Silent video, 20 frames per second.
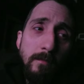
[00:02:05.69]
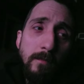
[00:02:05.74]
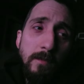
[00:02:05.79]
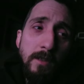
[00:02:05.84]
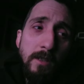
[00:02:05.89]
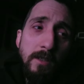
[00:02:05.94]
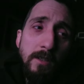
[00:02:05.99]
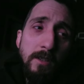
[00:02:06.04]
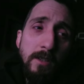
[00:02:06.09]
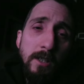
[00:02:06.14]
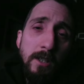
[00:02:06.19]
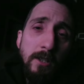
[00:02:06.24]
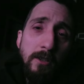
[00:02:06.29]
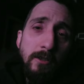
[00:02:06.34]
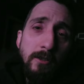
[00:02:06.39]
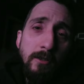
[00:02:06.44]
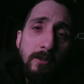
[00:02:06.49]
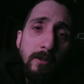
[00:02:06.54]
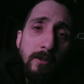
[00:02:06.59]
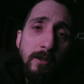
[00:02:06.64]

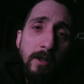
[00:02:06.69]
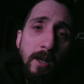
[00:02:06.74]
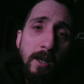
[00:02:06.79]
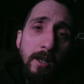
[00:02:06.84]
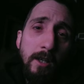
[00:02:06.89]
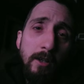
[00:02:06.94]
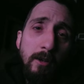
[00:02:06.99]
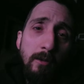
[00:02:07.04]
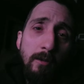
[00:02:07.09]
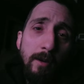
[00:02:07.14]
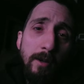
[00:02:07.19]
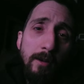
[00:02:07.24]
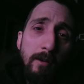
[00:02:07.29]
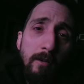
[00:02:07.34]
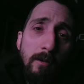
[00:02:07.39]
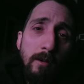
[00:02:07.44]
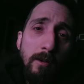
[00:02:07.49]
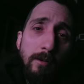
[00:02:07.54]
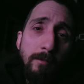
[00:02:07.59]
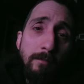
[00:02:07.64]
sinister ain't going on?